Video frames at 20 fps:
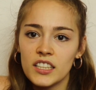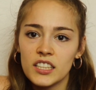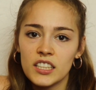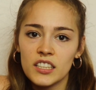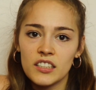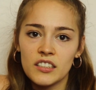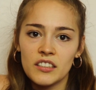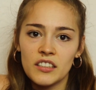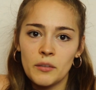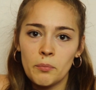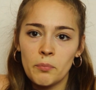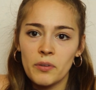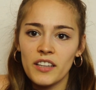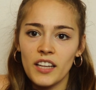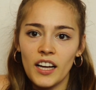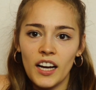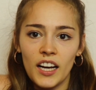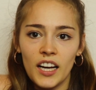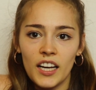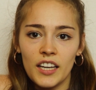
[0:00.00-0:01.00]
to
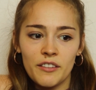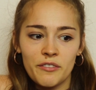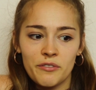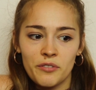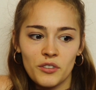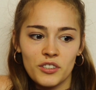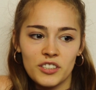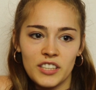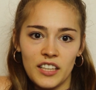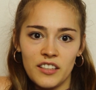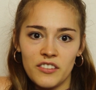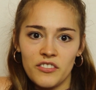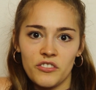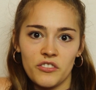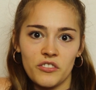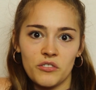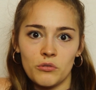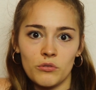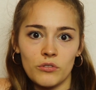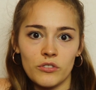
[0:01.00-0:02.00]
apply for dance
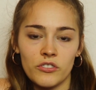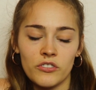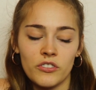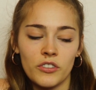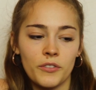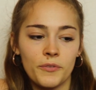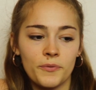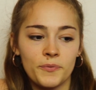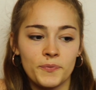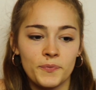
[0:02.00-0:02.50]
schools.